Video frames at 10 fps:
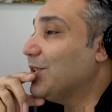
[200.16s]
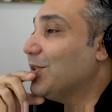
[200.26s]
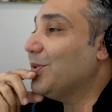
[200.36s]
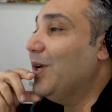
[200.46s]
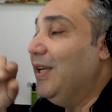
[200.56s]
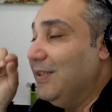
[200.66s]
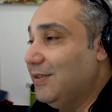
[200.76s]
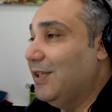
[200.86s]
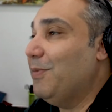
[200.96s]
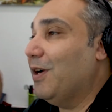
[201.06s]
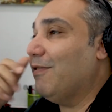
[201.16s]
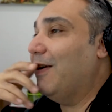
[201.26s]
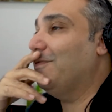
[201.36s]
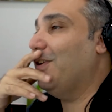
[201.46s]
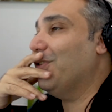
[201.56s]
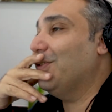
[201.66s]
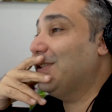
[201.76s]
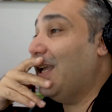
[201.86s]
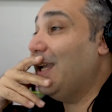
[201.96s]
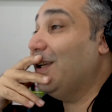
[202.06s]
to see my grandfather and
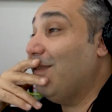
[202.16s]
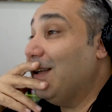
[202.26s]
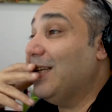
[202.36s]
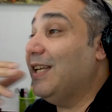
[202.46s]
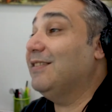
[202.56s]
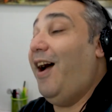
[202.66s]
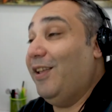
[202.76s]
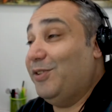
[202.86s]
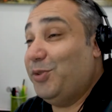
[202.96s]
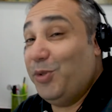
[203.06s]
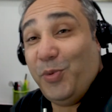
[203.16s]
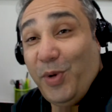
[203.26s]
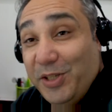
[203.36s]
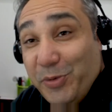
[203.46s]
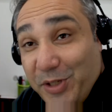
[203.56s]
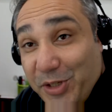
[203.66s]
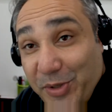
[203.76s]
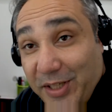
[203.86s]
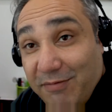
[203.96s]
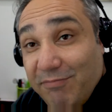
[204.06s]
say, "Hey, Granddad, I saw what you were
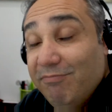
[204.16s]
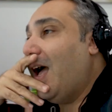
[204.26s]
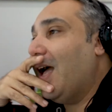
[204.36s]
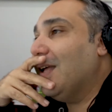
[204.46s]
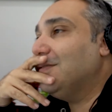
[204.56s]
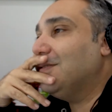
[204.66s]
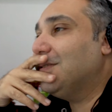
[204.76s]
doing." And